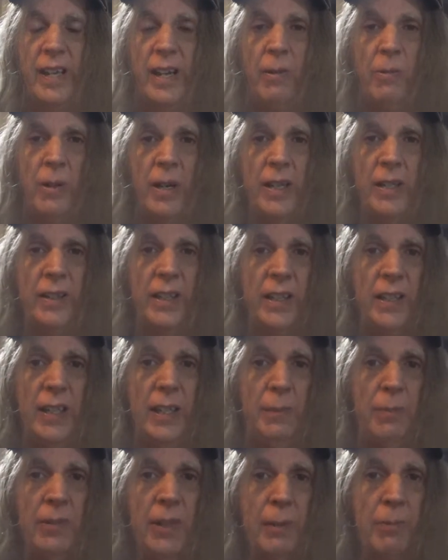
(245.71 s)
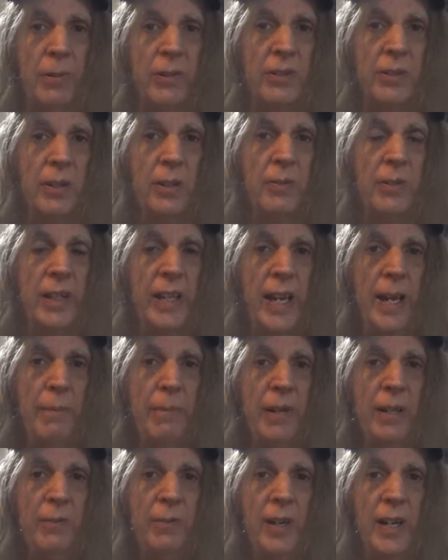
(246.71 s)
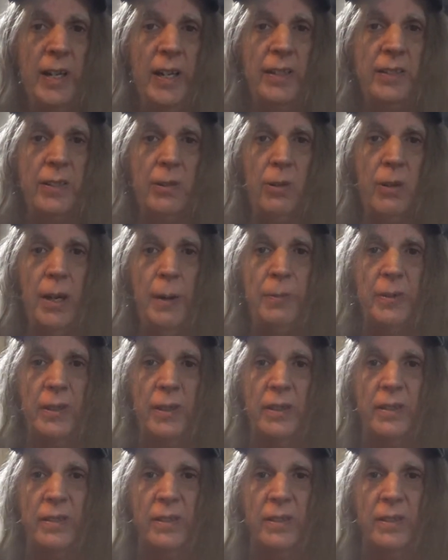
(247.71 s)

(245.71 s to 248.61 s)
that way they preserve the campaign finance corruption,